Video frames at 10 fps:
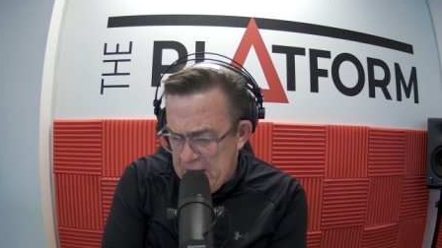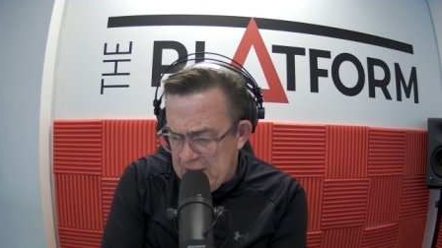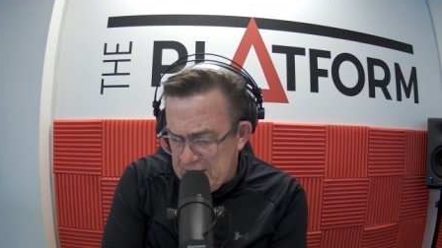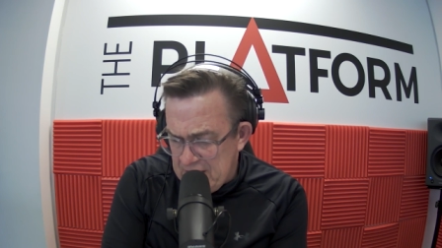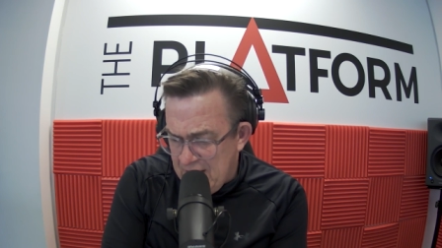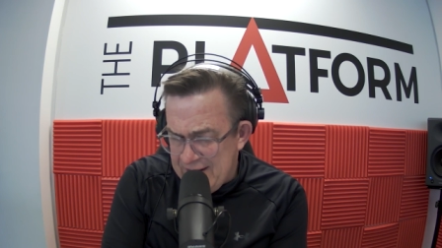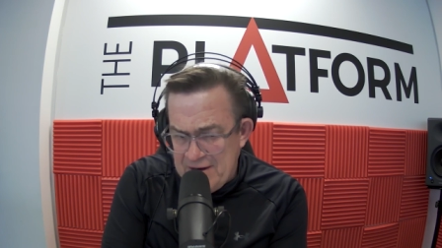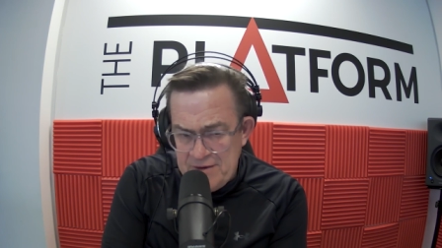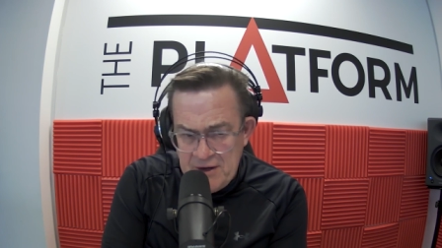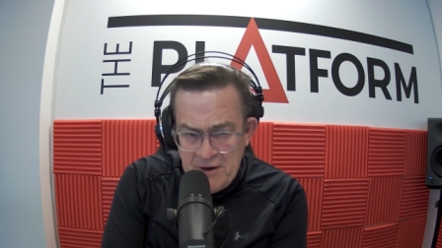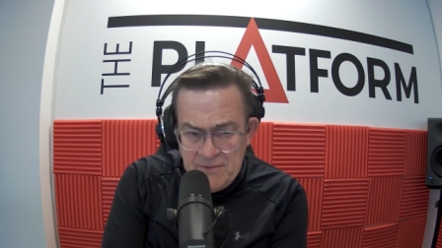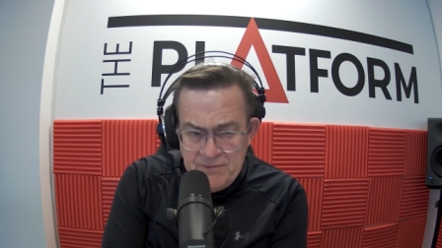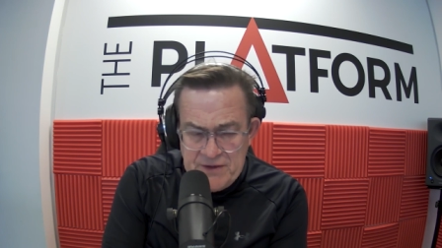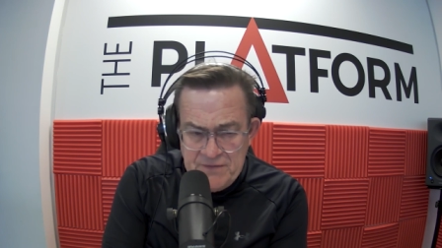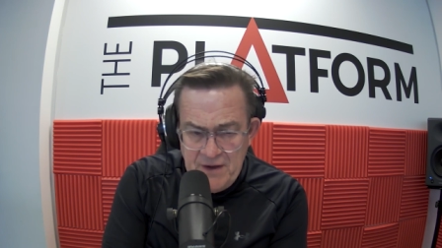Ballot, I don't
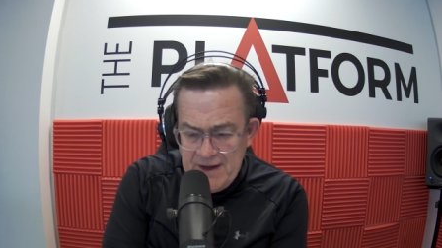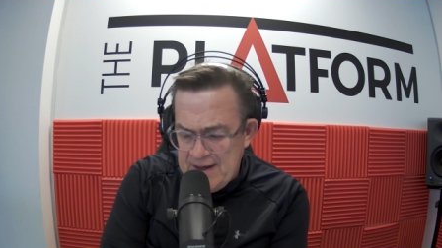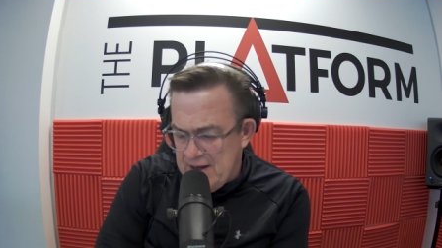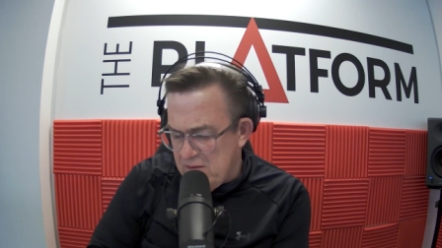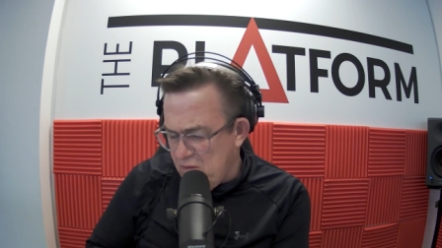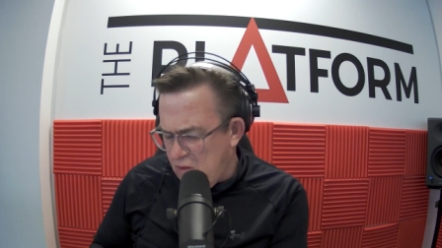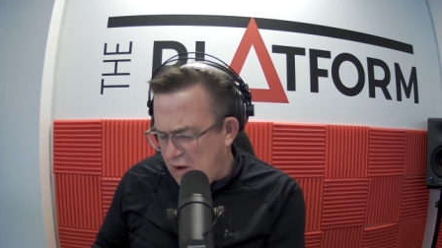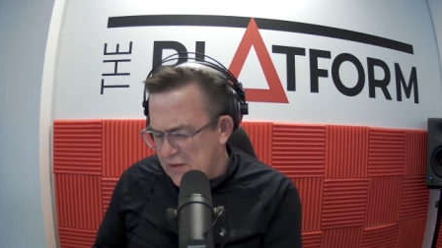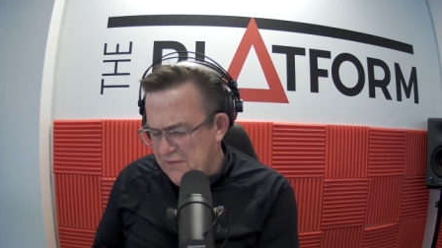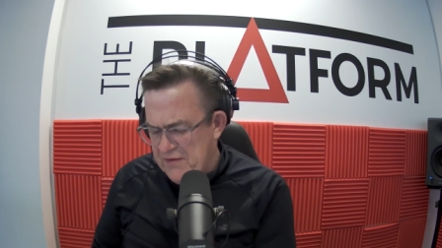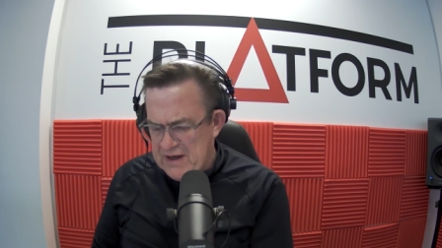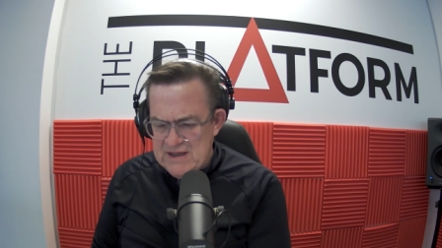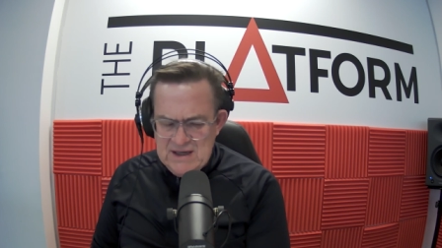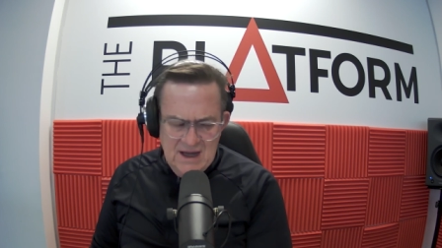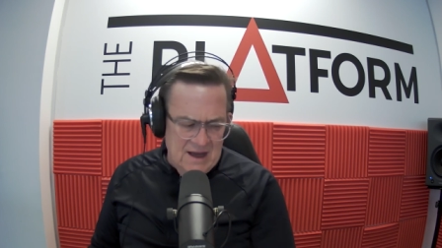know. To find out what the
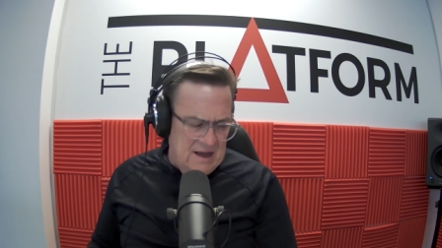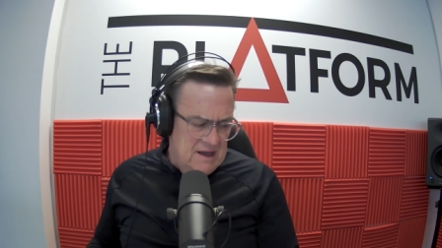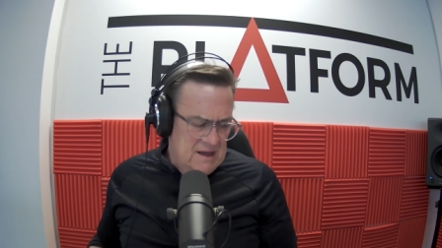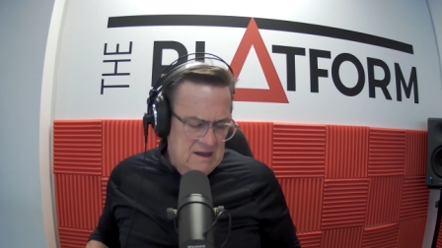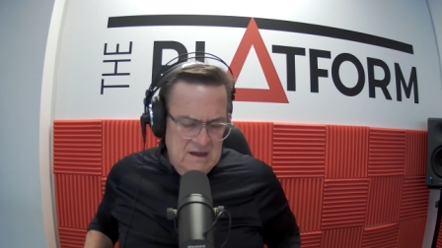figures are,